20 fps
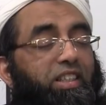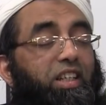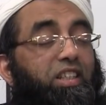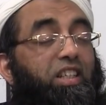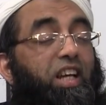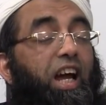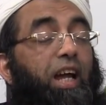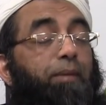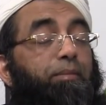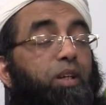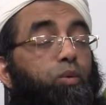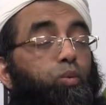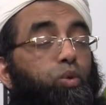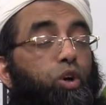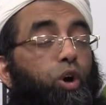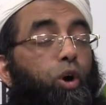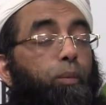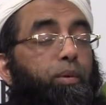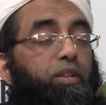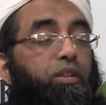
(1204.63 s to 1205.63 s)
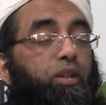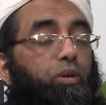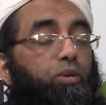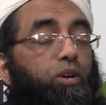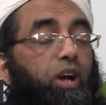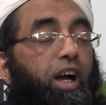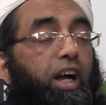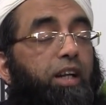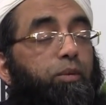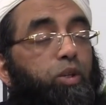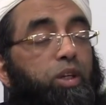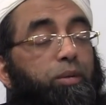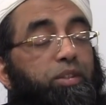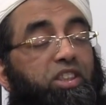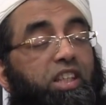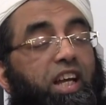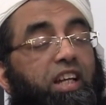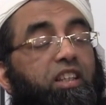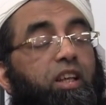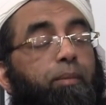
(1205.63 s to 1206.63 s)
the time that we open the Quran? We
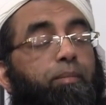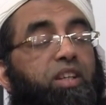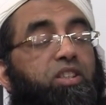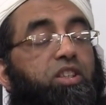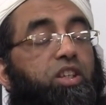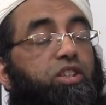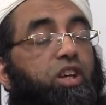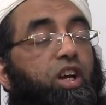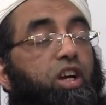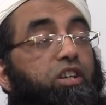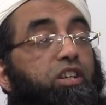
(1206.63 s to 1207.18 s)
send the message,